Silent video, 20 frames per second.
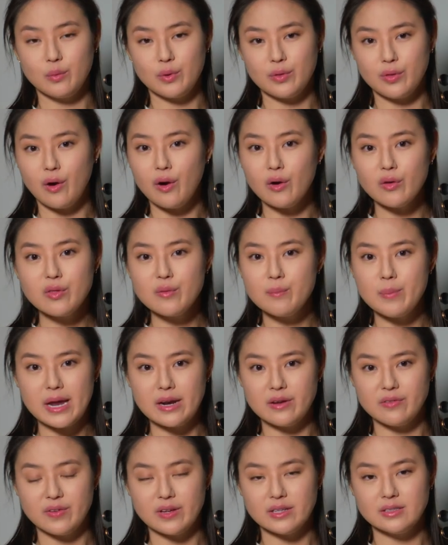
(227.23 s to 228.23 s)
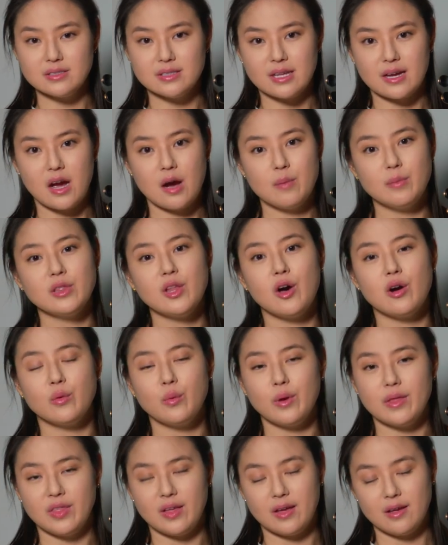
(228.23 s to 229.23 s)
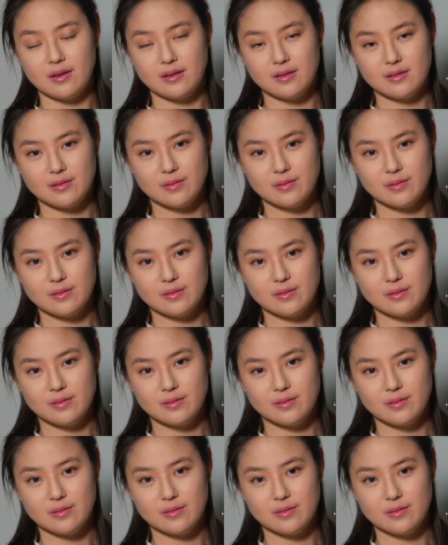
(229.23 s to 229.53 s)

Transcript: with all the benefits that come along with it.